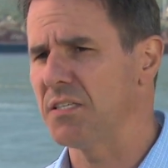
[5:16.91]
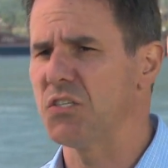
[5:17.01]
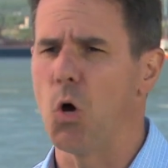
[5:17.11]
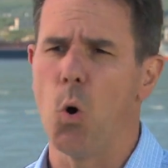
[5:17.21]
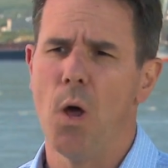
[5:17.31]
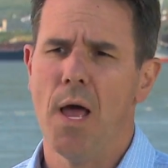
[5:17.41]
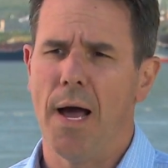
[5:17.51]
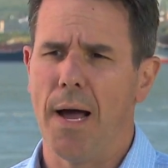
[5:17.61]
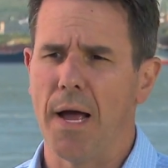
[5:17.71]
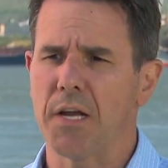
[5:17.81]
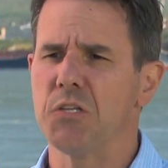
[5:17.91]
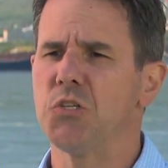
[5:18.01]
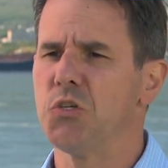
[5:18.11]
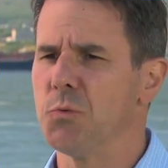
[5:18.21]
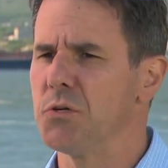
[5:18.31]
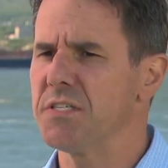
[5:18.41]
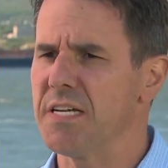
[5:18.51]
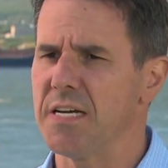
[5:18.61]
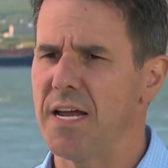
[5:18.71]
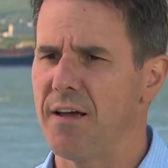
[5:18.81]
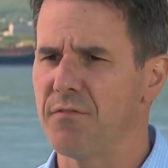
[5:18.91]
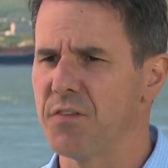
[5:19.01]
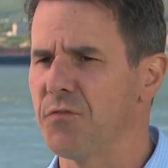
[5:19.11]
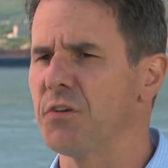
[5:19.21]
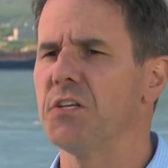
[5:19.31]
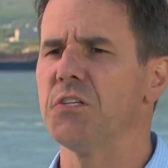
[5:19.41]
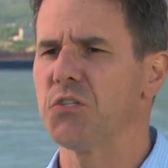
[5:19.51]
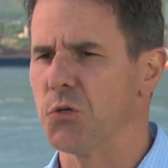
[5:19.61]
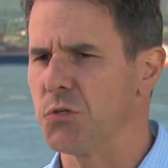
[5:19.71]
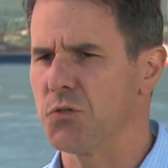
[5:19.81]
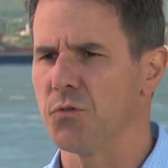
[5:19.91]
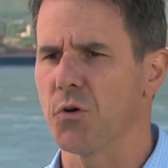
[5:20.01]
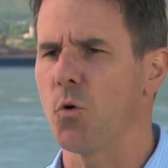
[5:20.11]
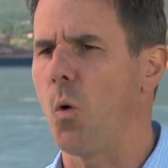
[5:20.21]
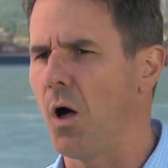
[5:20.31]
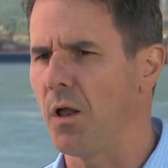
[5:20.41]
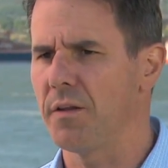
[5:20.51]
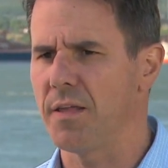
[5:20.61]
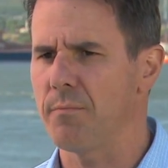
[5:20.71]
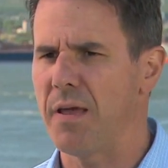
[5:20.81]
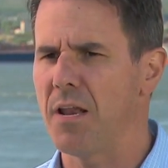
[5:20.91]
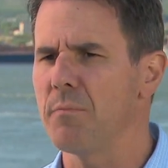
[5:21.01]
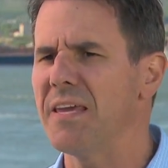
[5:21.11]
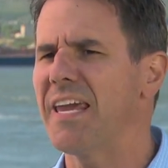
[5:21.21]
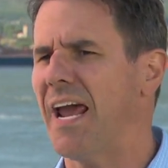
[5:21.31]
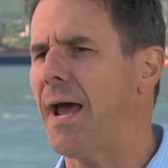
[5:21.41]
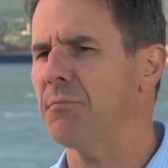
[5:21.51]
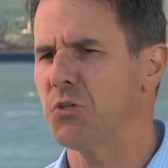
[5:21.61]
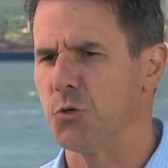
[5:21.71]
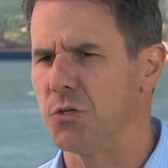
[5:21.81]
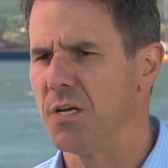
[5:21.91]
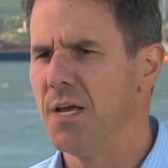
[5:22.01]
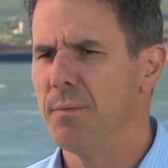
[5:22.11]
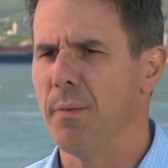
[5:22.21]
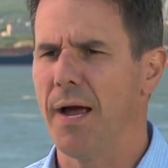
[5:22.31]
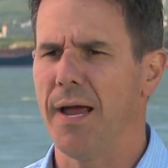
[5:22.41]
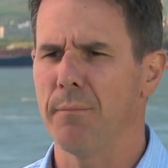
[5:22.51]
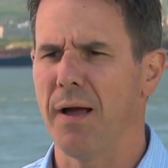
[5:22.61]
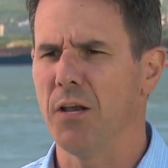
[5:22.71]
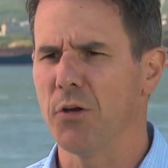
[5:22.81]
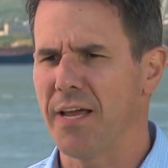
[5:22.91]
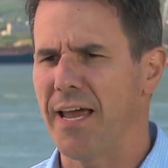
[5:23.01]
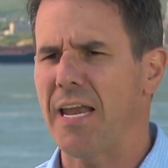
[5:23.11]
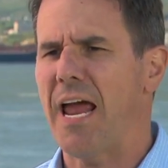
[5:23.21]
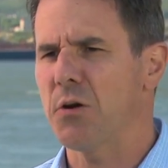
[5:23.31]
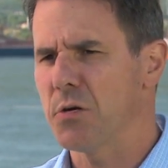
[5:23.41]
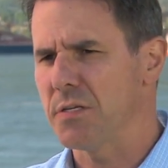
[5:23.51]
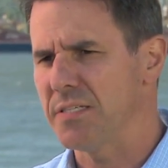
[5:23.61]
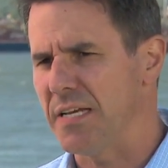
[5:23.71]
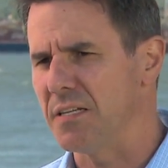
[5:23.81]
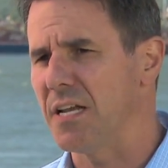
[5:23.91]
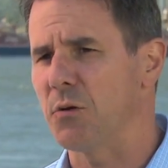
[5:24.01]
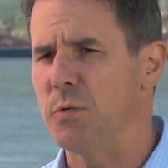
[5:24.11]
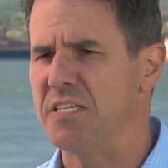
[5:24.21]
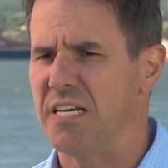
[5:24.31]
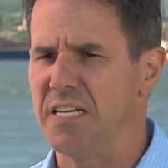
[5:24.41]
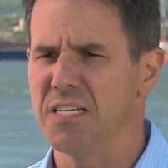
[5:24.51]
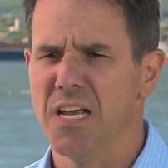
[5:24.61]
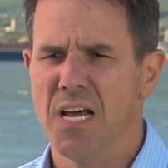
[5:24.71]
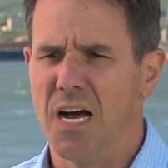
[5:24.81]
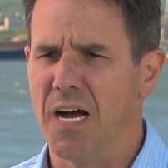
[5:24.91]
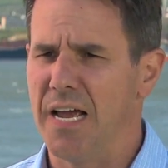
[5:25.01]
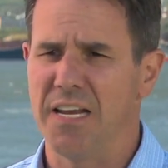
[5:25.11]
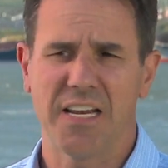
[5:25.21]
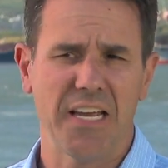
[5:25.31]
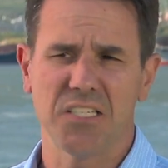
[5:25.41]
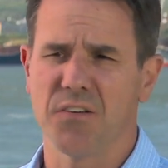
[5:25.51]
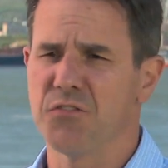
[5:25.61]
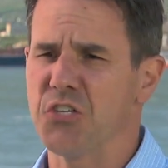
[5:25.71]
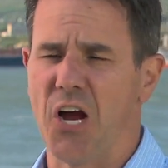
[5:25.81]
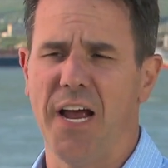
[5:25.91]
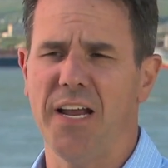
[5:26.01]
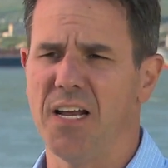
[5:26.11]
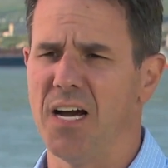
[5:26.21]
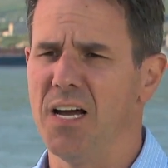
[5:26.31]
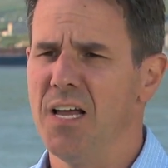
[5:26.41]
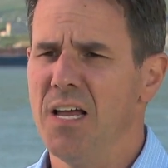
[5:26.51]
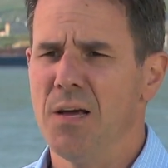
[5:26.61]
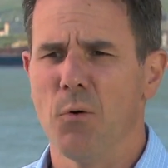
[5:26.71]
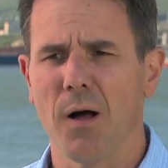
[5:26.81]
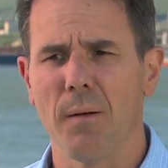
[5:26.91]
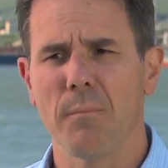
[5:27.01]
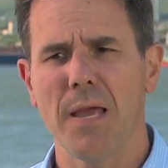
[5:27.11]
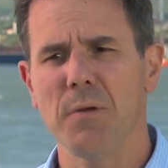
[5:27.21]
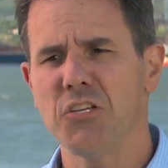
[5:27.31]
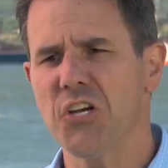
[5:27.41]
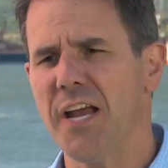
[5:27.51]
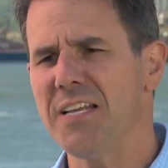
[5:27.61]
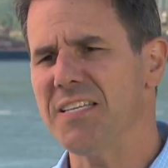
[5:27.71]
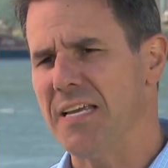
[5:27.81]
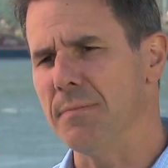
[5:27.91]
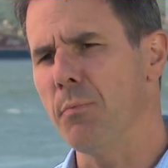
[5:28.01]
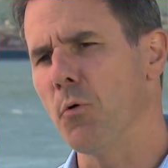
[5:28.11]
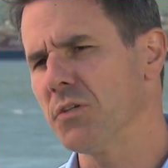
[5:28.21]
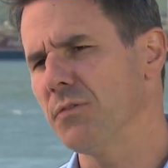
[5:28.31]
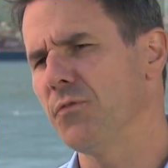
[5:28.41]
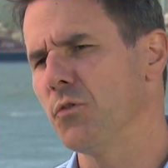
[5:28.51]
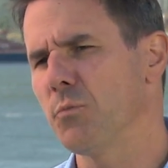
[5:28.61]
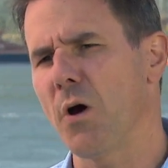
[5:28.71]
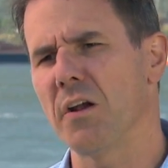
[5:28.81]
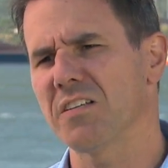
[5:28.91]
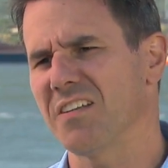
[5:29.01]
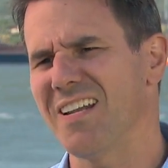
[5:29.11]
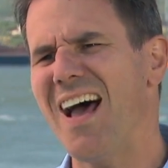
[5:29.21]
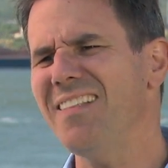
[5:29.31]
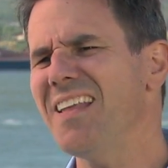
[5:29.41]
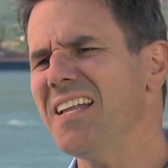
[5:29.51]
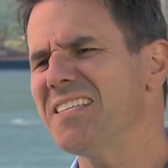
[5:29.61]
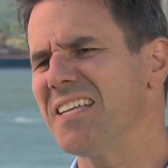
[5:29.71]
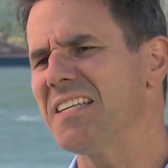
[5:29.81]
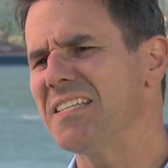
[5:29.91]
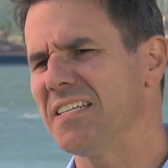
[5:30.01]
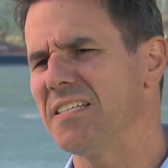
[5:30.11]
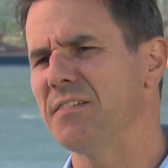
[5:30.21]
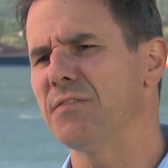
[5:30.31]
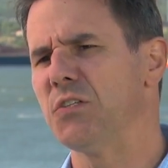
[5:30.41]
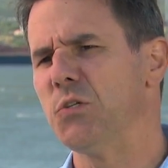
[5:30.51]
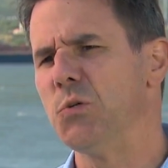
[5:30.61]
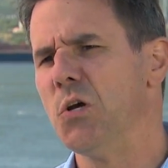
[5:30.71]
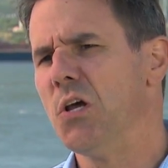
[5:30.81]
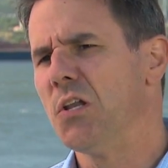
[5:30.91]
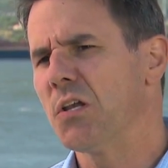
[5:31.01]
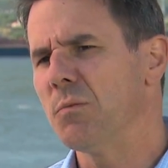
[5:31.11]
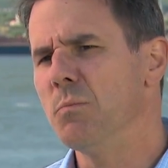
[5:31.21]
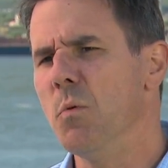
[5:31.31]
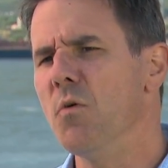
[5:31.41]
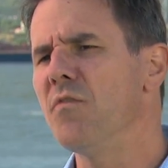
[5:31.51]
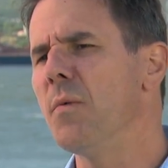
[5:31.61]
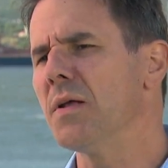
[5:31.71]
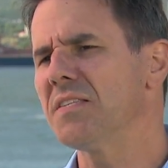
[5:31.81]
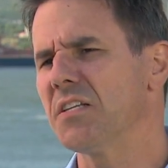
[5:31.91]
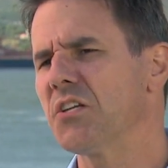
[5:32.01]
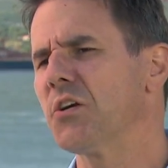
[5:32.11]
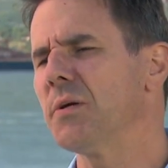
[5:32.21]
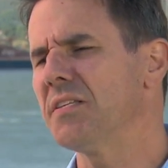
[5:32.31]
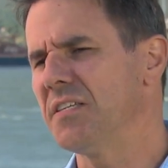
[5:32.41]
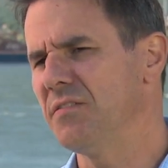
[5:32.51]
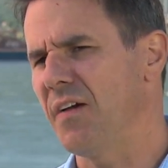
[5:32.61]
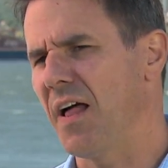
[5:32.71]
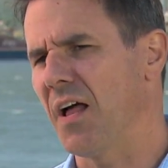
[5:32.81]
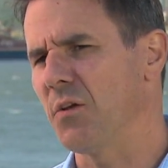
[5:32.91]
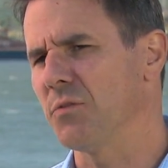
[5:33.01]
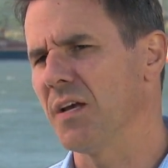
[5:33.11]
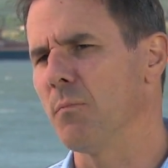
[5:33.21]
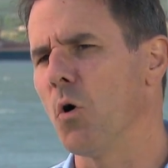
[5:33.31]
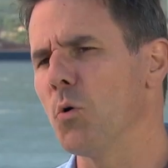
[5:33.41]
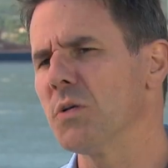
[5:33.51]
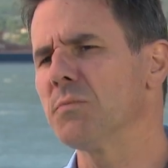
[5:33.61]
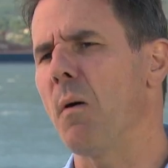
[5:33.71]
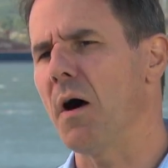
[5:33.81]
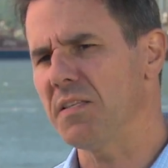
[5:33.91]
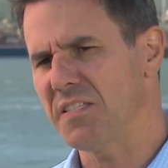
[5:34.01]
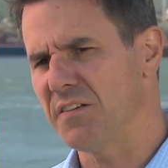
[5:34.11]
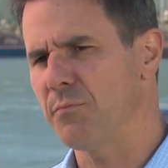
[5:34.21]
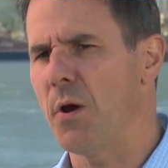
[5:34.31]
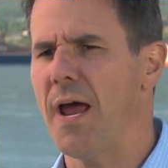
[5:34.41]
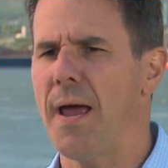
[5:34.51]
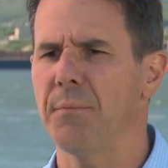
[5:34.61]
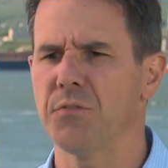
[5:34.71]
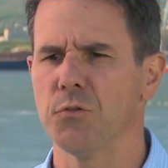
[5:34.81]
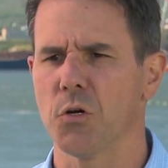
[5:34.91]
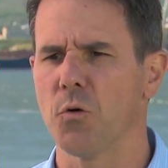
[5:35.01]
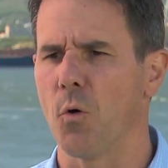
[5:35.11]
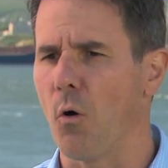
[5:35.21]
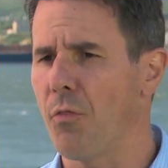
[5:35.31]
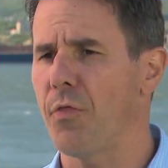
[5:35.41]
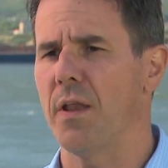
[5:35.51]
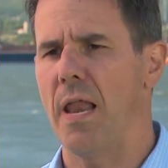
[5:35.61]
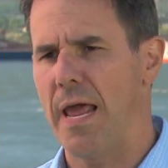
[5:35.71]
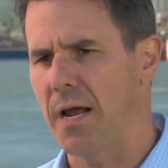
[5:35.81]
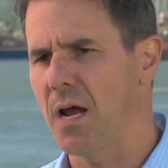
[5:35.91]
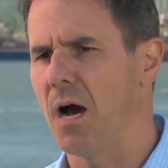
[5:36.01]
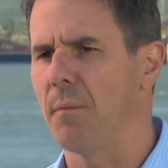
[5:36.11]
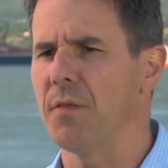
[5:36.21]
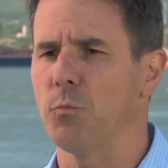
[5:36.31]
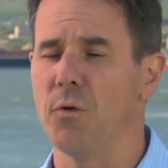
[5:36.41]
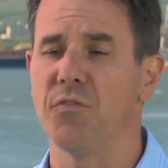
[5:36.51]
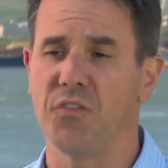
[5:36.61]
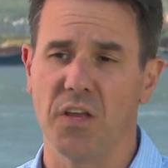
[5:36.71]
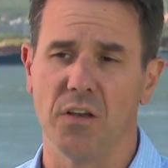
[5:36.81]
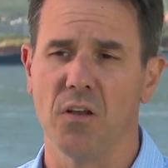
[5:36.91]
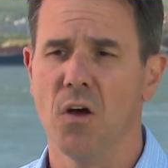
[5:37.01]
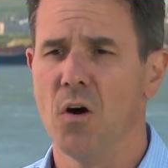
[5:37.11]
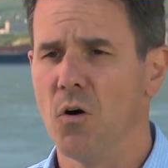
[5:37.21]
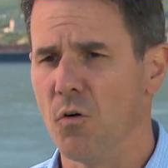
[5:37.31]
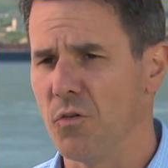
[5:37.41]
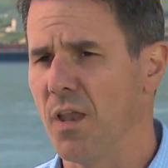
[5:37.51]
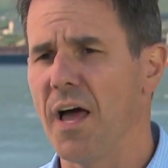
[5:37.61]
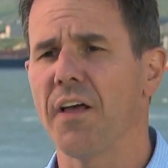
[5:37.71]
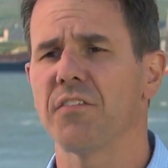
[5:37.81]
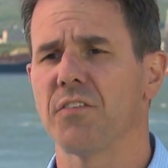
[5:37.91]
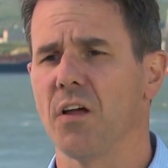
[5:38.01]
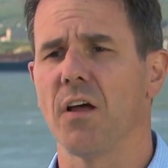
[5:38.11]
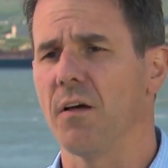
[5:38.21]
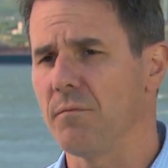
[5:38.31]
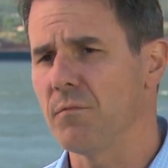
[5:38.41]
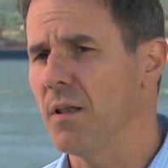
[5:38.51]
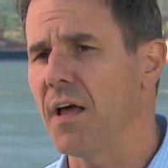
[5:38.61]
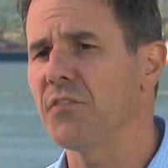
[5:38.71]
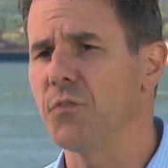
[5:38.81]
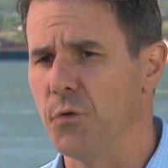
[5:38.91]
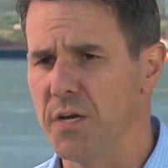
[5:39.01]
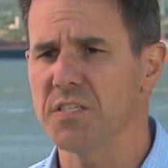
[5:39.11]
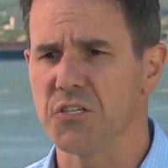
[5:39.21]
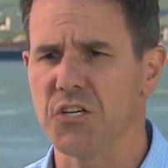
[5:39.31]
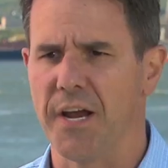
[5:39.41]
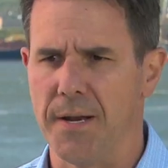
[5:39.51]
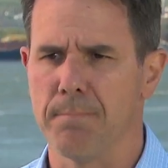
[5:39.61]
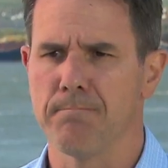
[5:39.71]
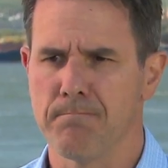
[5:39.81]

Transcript: And so uh, consumers there have different concerns over quality that may not be captured by, by looking at aggregate data like we did. Uh, and in the case of China, well, maybe Chinese imports of food products are not that sensitive to movements in currency value. They're more responsive perhaps to the growth and income that we've seen over the last, uh, the last few years in China.